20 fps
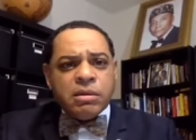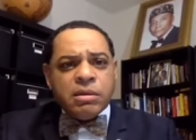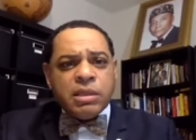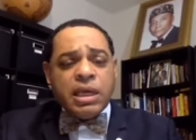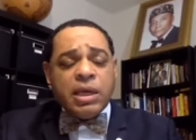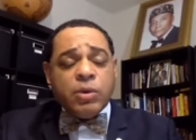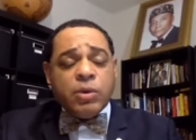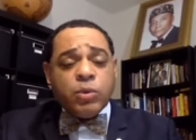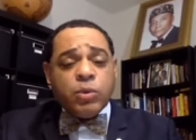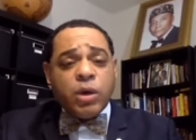
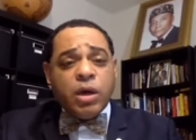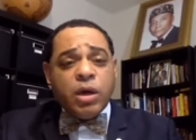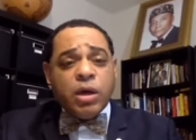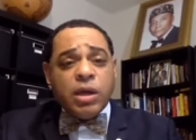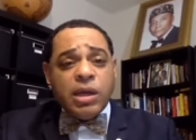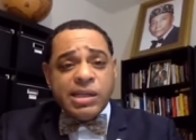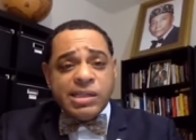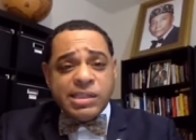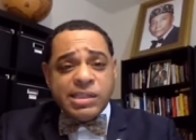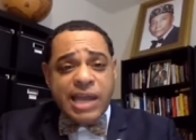That
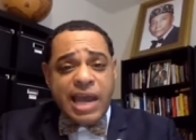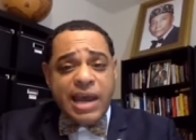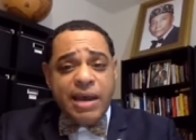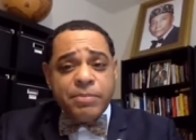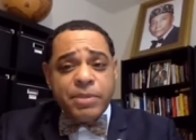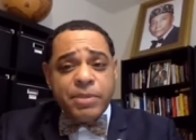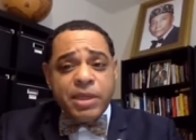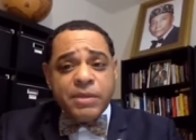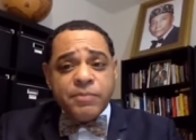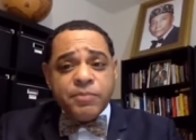were
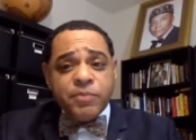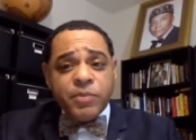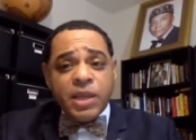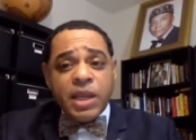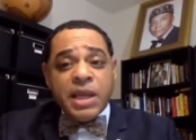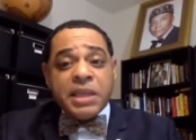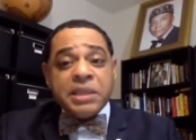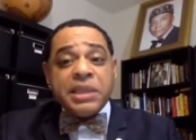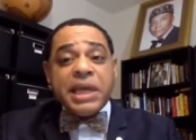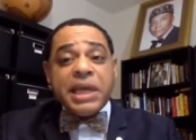examined.
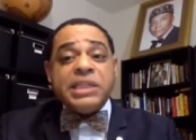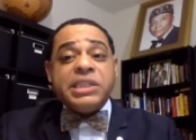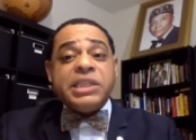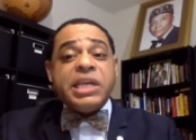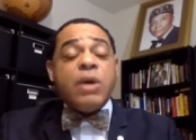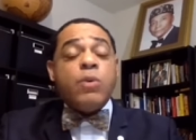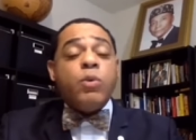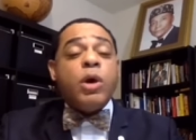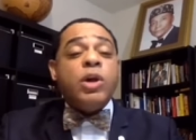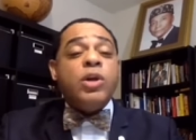They
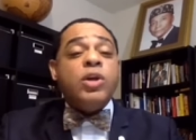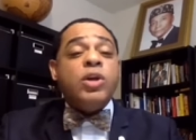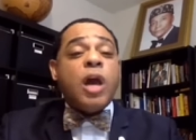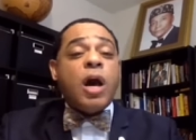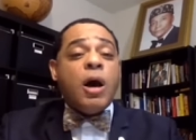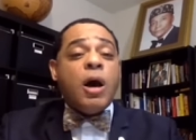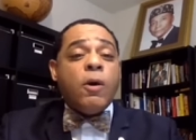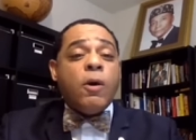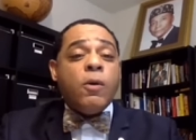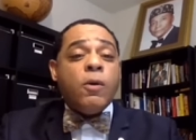said, well,
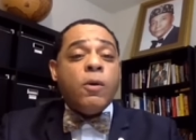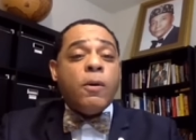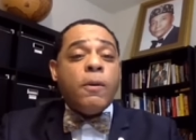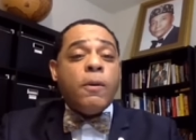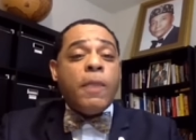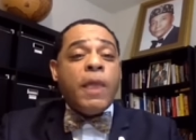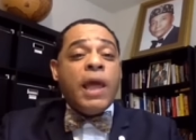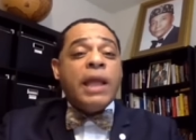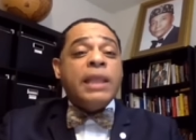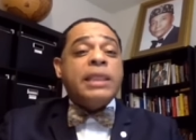no,
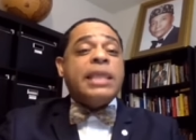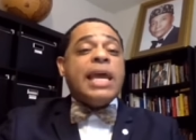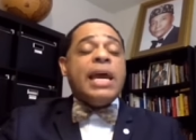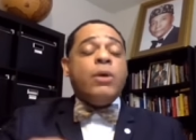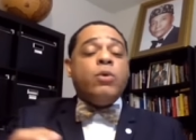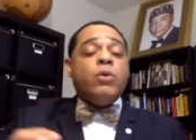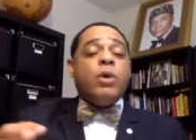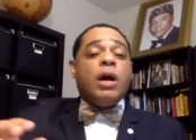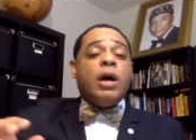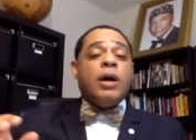
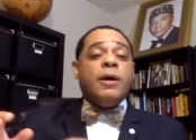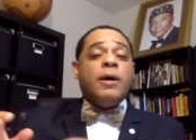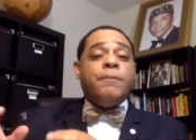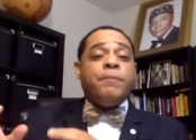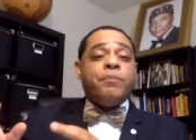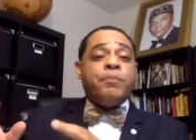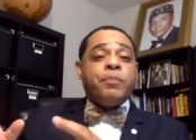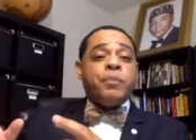they were